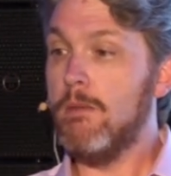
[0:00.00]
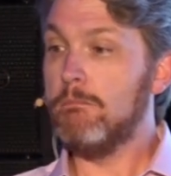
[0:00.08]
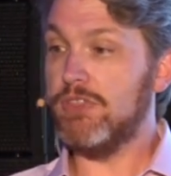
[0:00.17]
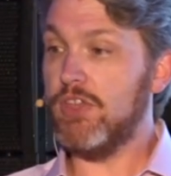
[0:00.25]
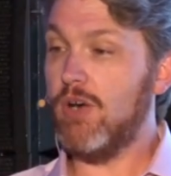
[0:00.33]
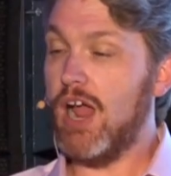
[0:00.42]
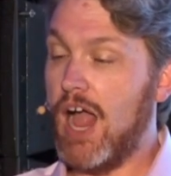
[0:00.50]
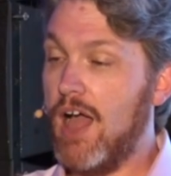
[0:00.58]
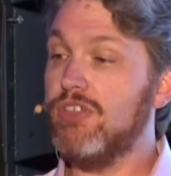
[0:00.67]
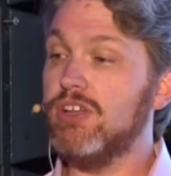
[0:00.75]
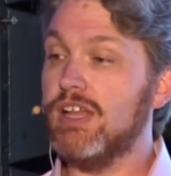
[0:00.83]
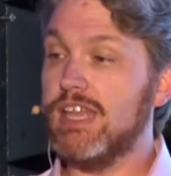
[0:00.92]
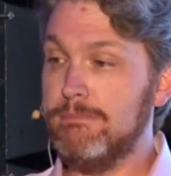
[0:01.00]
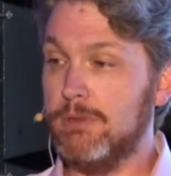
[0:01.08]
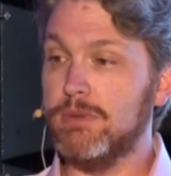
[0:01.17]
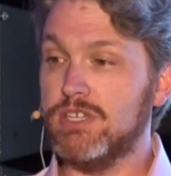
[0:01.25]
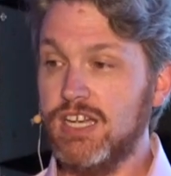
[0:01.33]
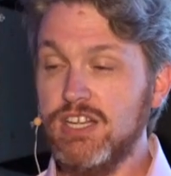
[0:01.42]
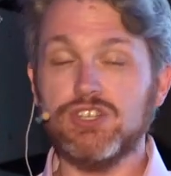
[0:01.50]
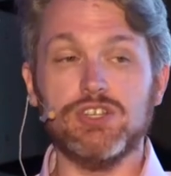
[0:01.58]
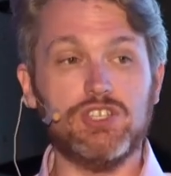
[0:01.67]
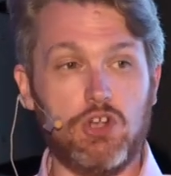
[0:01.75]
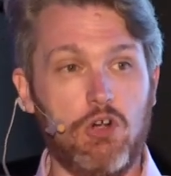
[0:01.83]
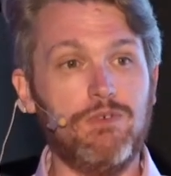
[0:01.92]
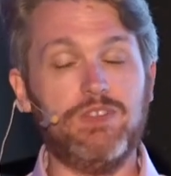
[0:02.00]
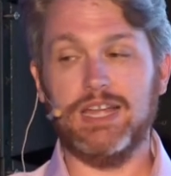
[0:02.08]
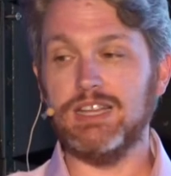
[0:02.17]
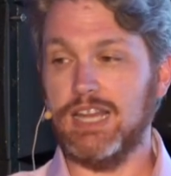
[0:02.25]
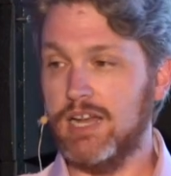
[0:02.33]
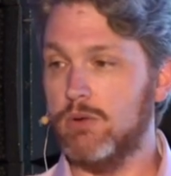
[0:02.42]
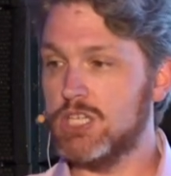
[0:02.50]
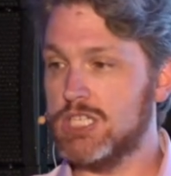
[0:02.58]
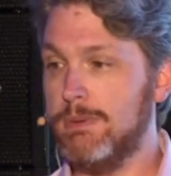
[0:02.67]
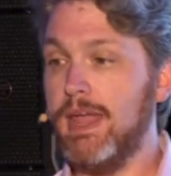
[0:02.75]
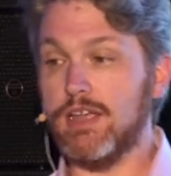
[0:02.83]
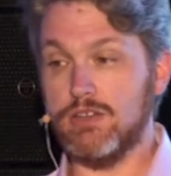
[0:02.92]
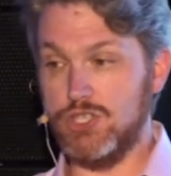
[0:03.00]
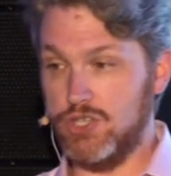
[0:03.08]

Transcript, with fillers: But there are other implementations of language spec,